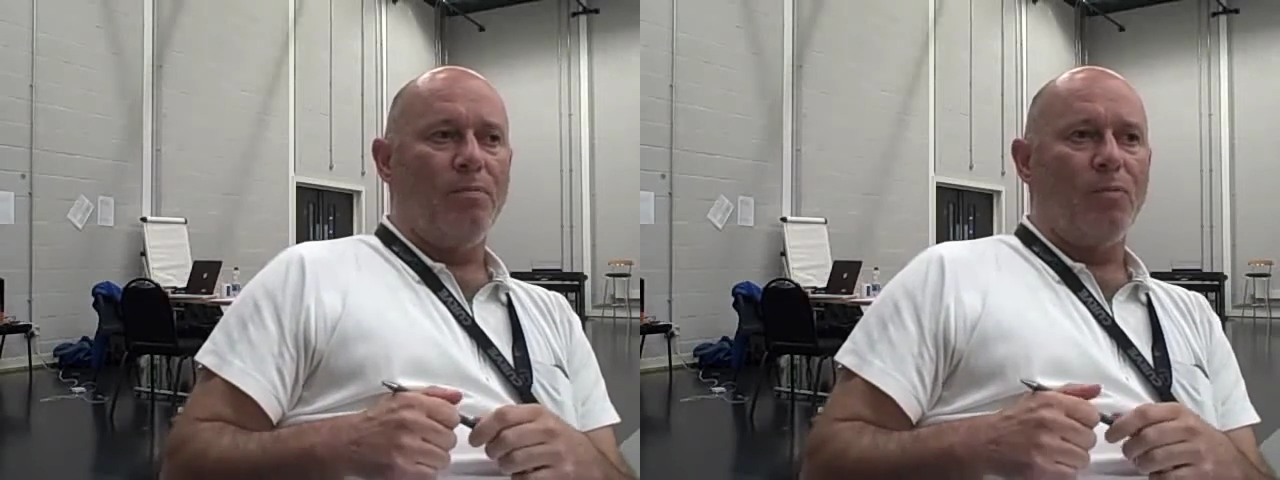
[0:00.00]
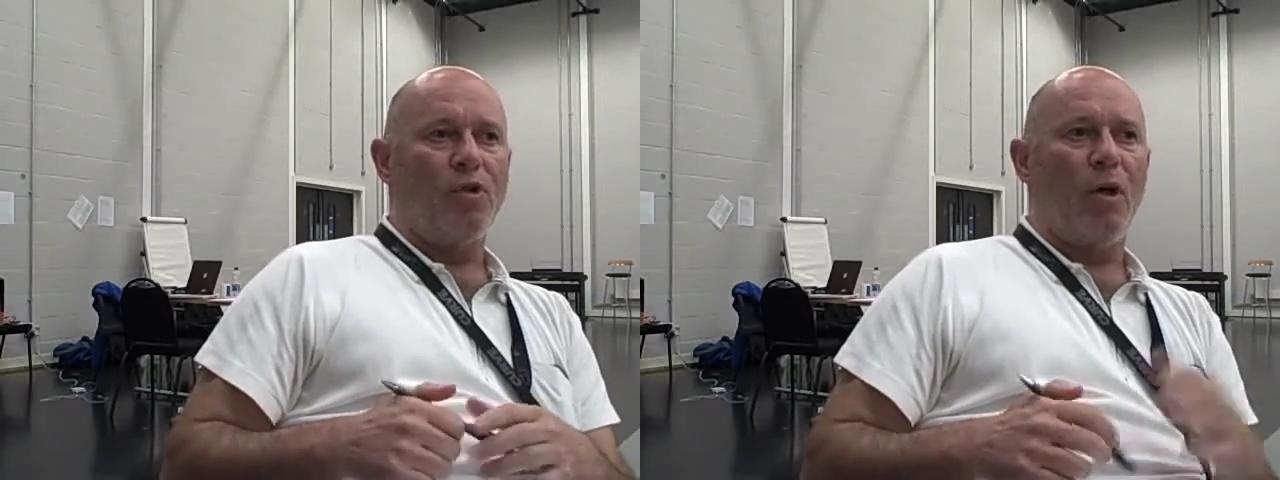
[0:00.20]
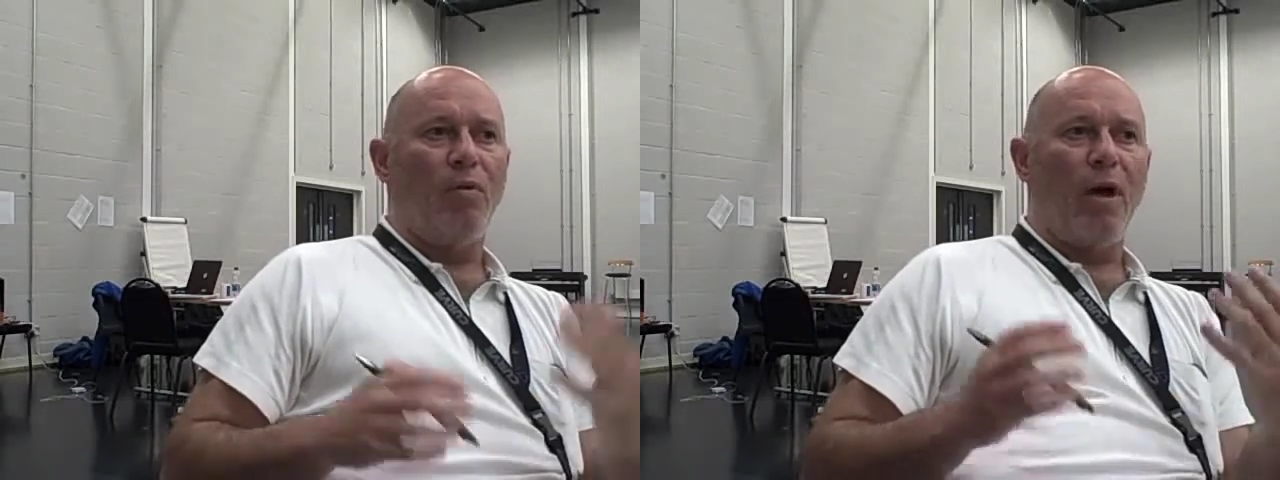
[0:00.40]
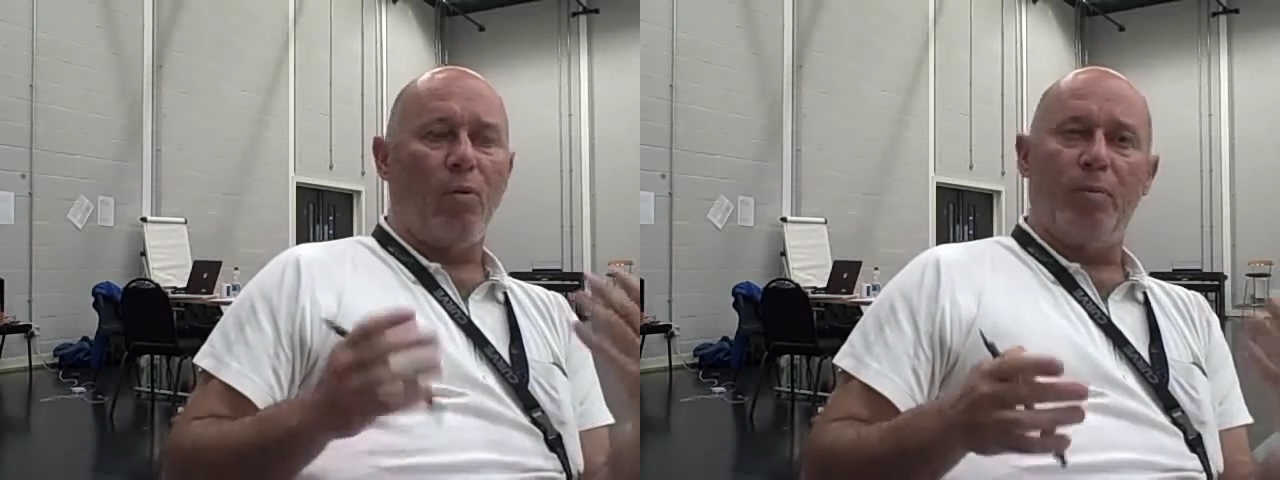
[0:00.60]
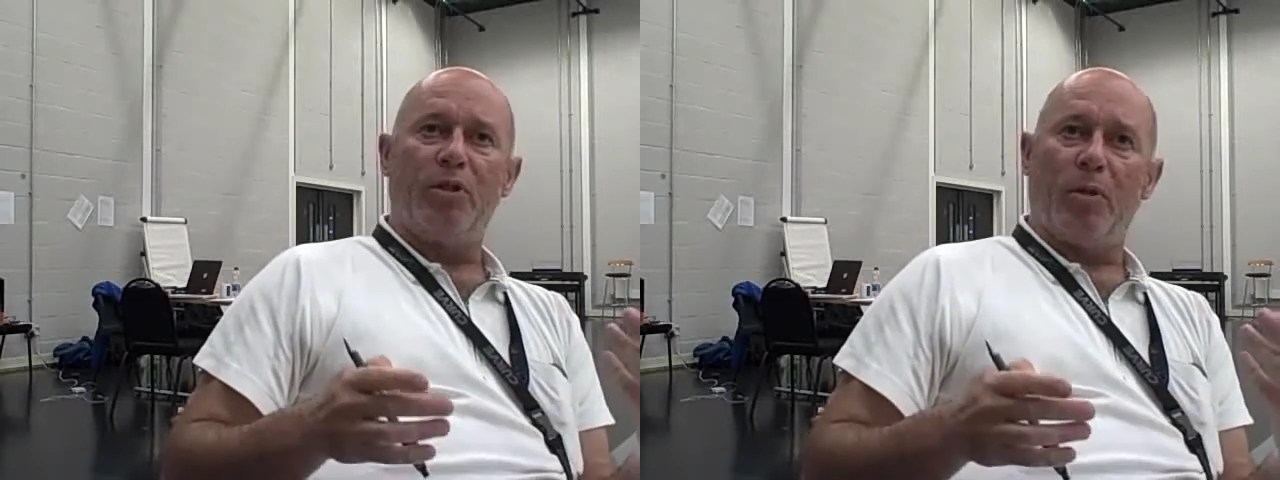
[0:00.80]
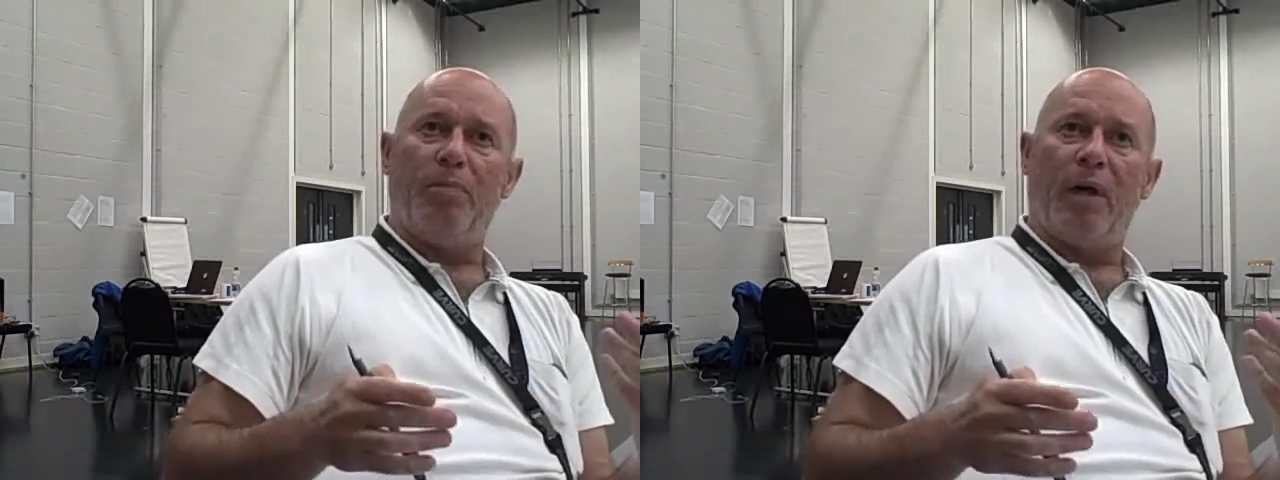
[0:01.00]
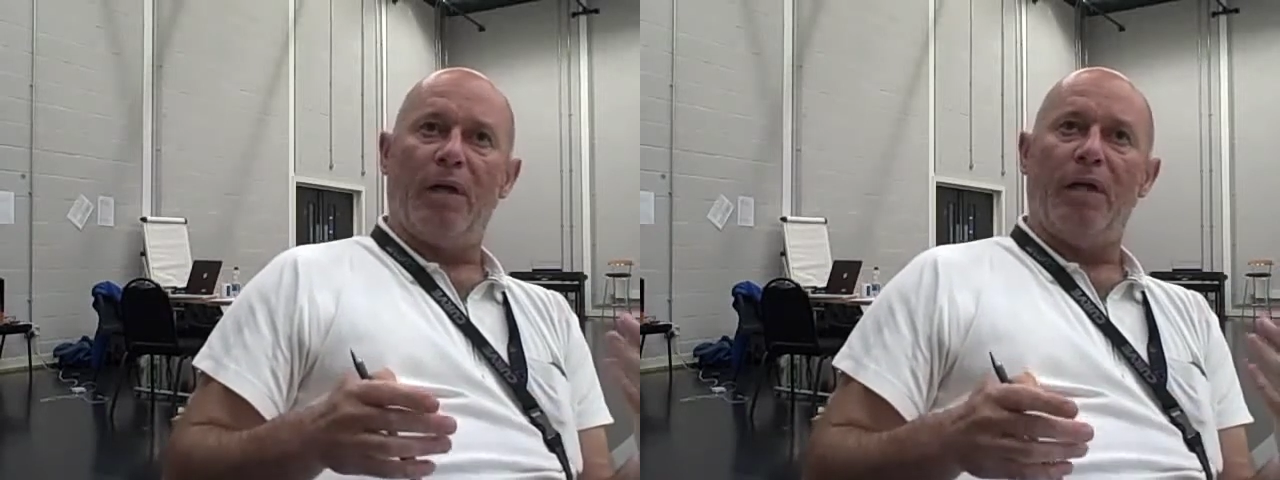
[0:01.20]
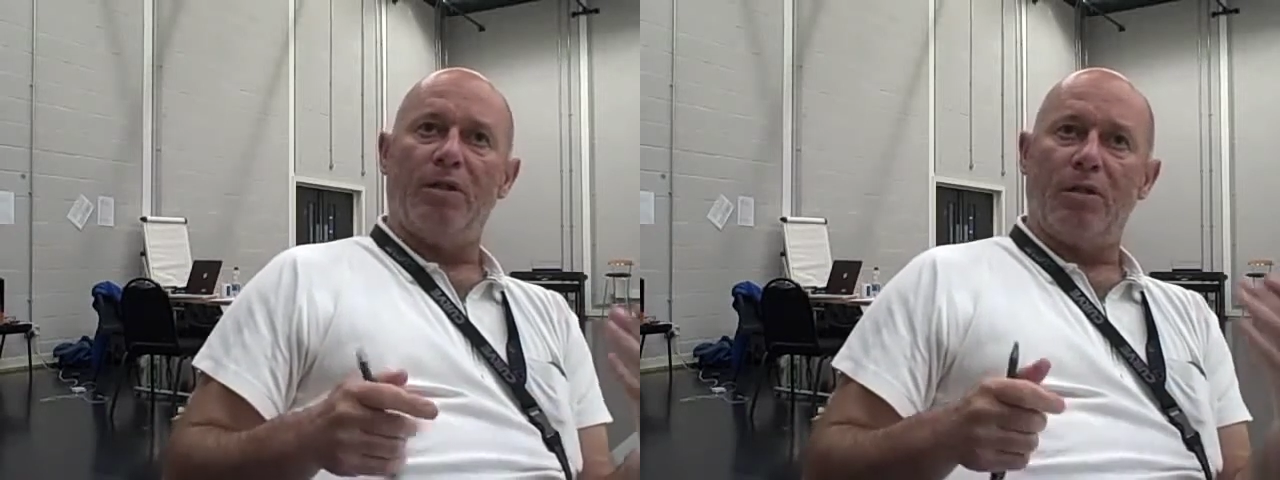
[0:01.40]
So that will be top of my
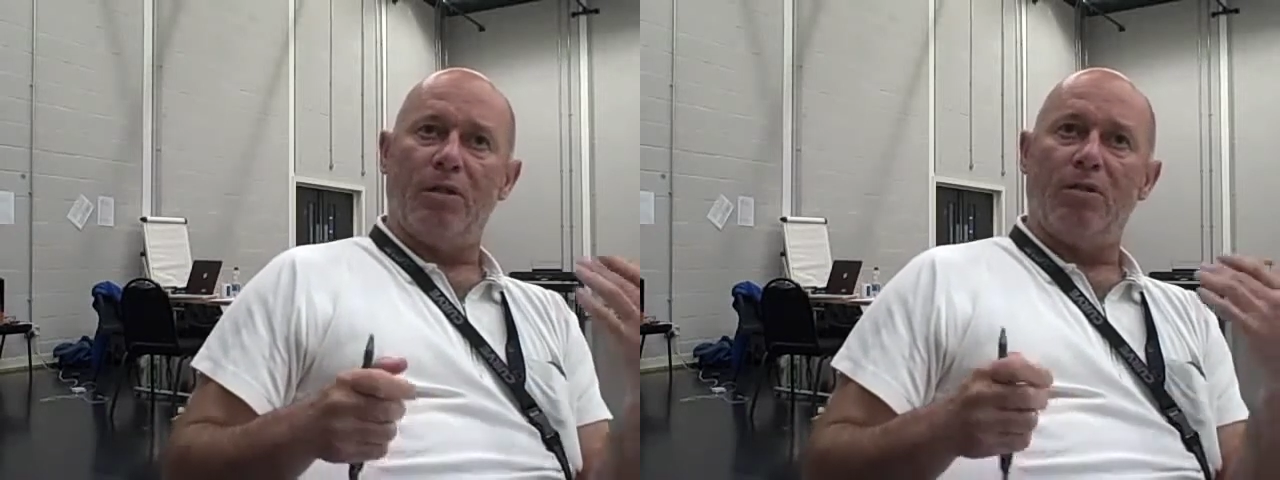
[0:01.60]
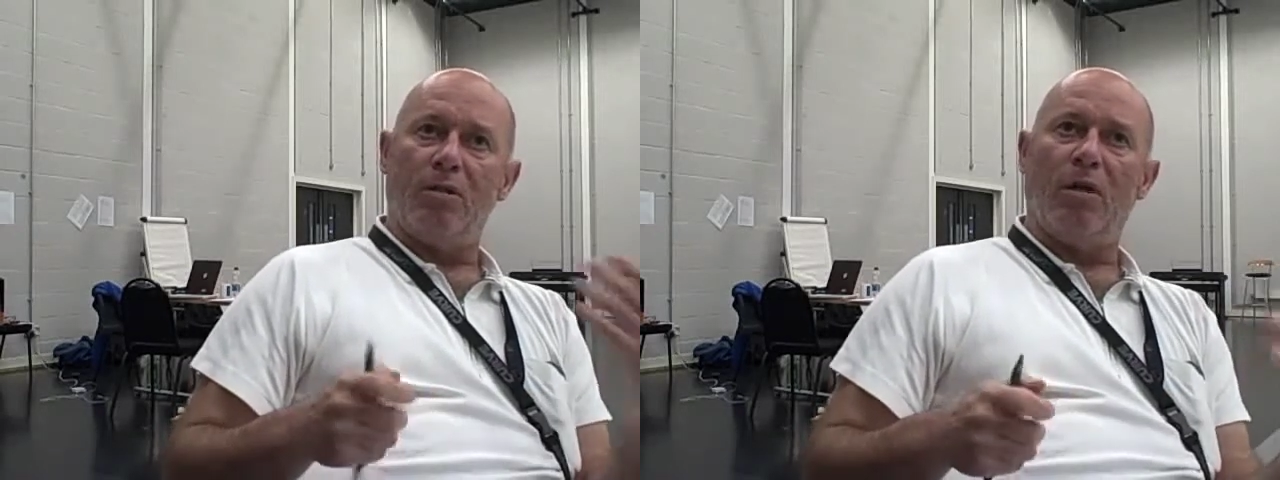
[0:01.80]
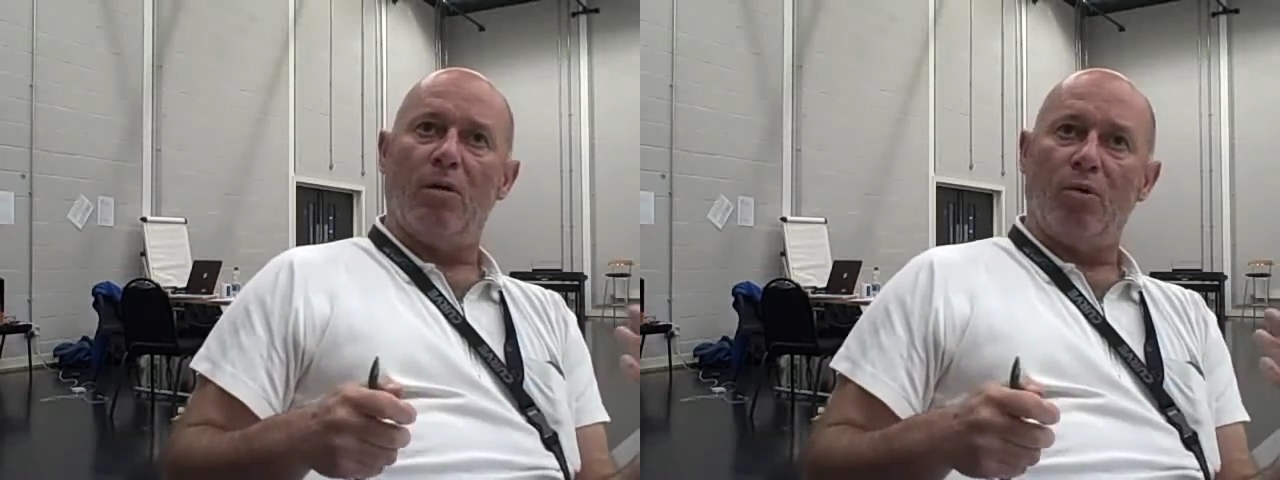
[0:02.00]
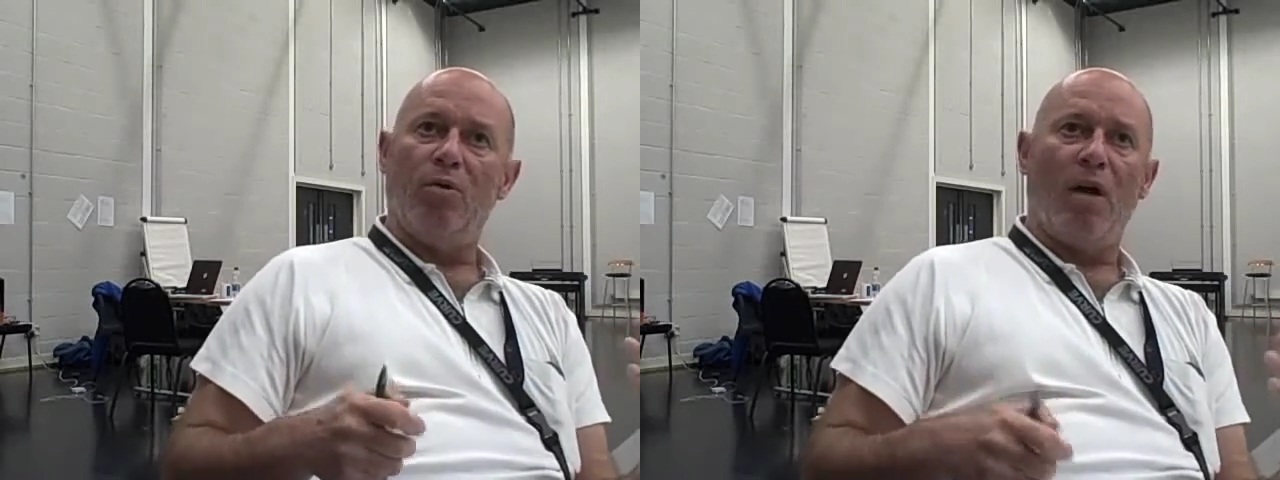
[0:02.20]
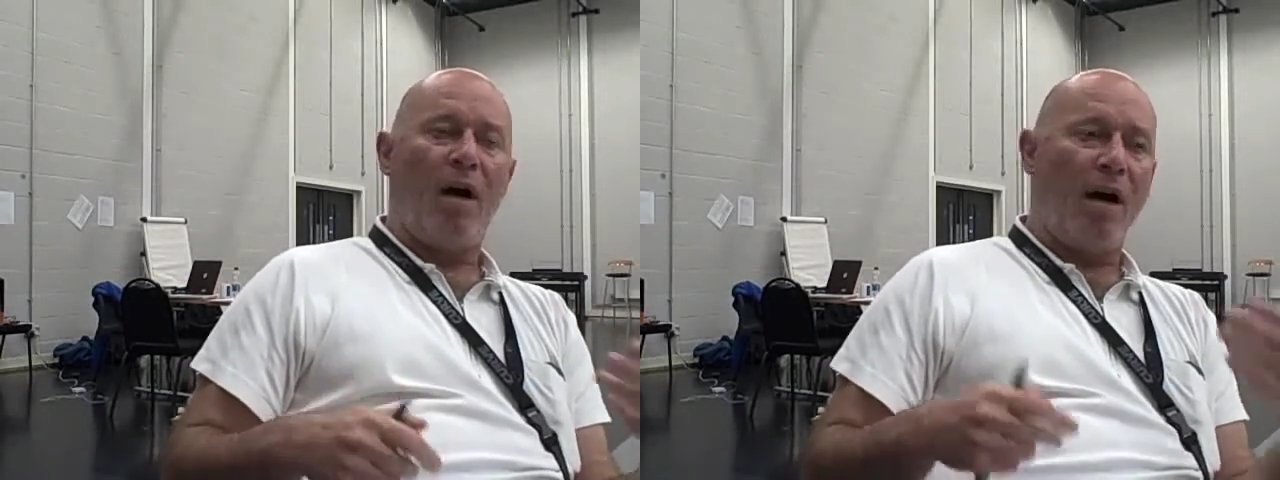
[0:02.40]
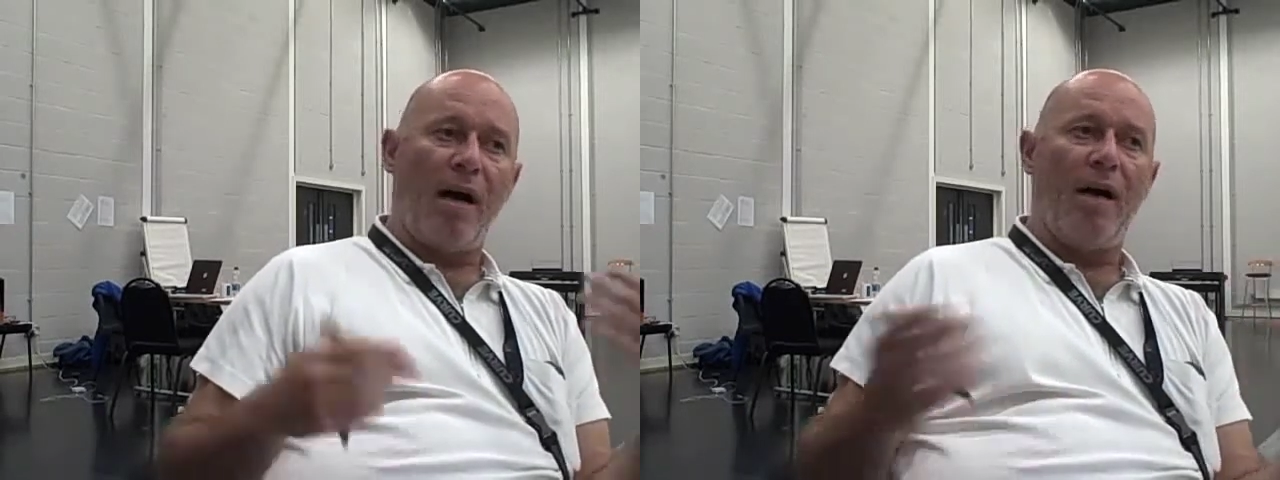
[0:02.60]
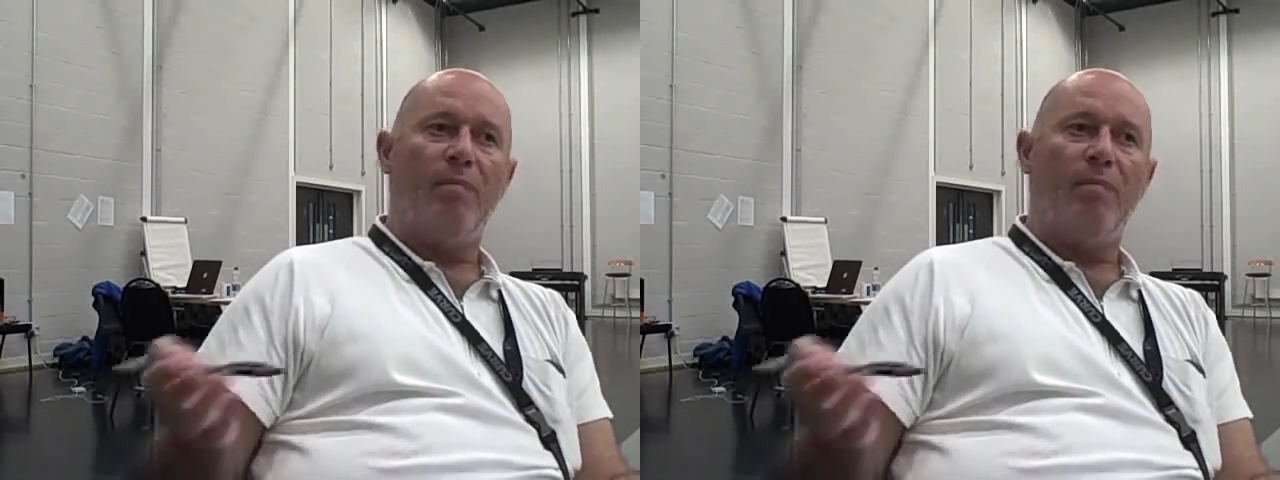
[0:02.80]
list is, good night out.